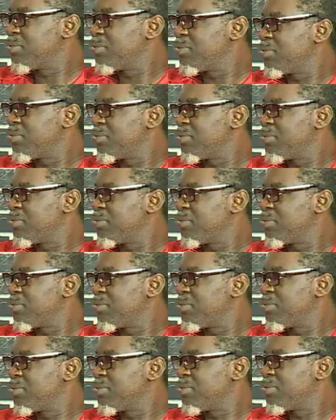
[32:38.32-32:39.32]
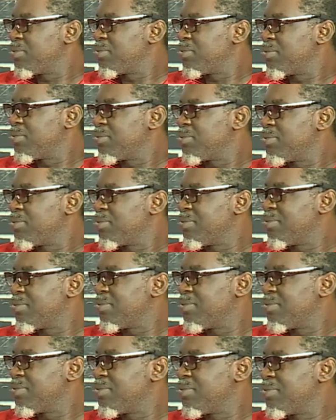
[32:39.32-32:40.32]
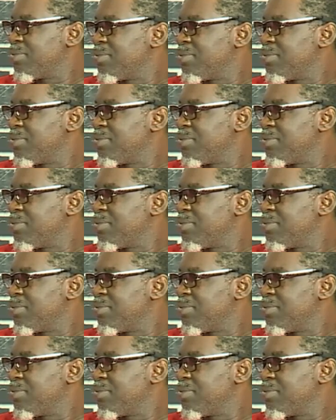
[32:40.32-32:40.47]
No words are spoken by the person on screen.